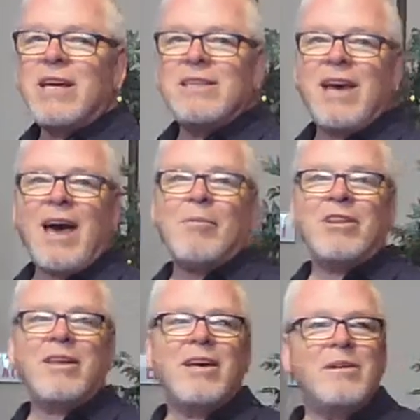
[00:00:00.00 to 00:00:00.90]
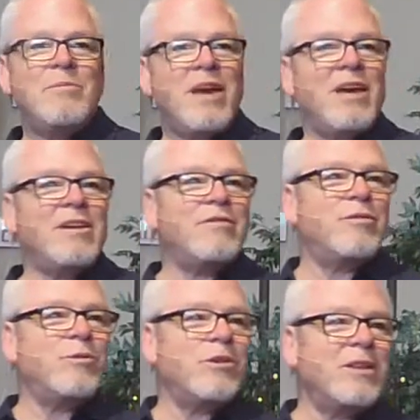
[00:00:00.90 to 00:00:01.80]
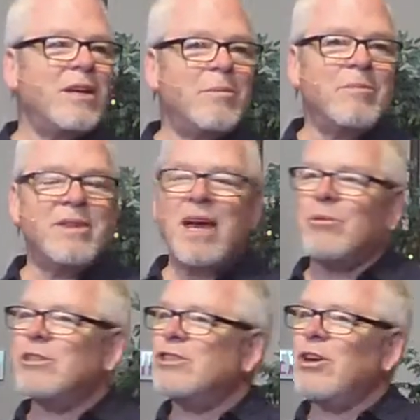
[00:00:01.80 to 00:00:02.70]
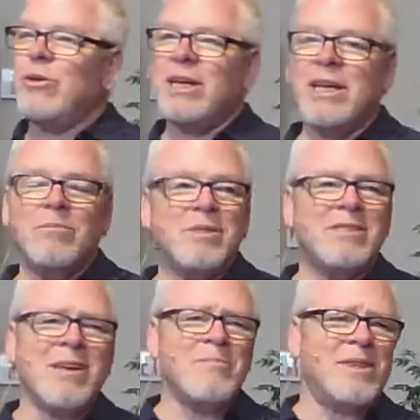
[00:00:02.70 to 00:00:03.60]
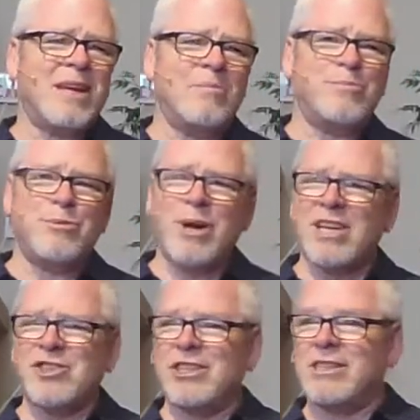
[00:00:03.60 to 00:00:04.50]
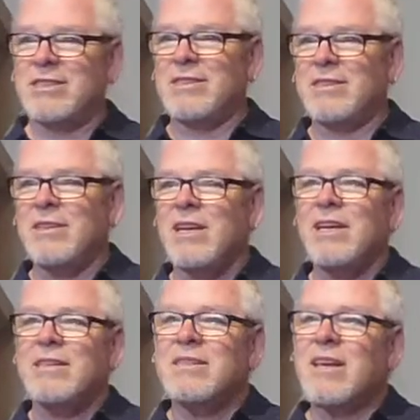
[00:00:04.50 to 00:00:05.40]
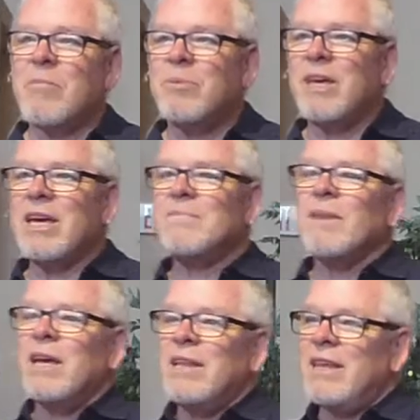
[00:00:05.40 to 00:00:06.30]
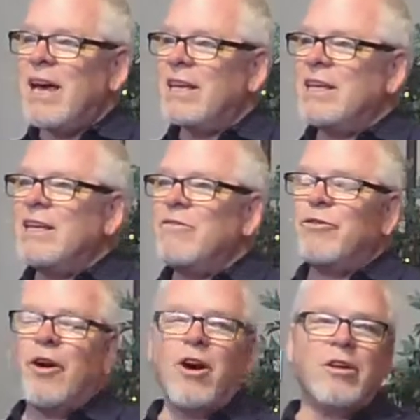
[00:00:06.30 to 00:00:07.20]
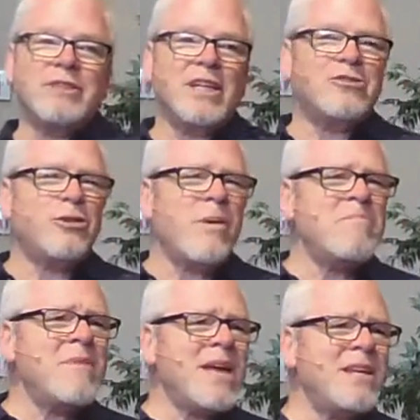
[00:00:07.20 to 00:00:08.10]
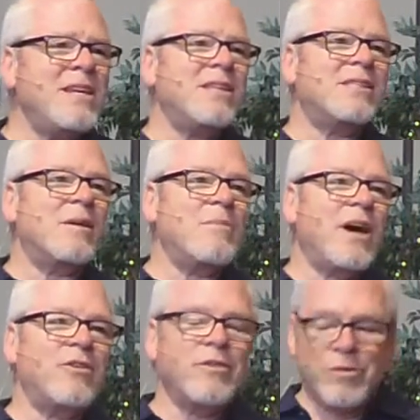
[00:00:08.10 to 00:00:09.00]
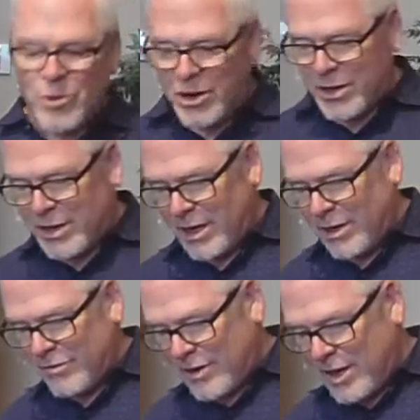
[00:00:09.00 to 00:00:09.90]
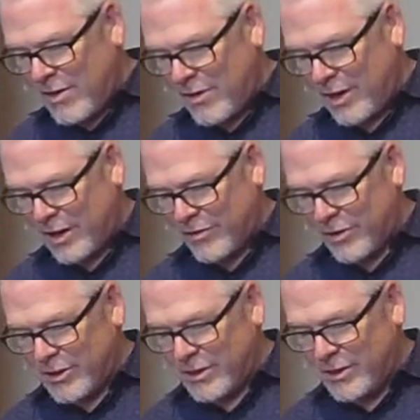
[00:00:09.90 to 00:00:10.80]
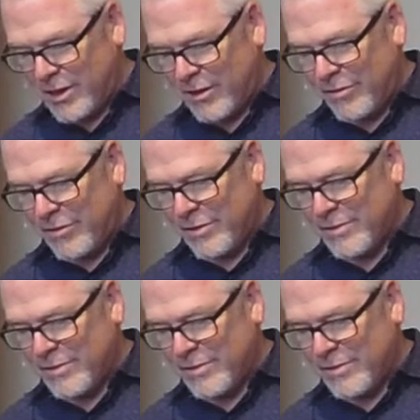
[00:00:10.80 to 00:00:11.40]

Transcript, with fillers: that Tabitha had made for them, they were showing him something precious, something that involved a tremendous amount of work and of giving of ourselves.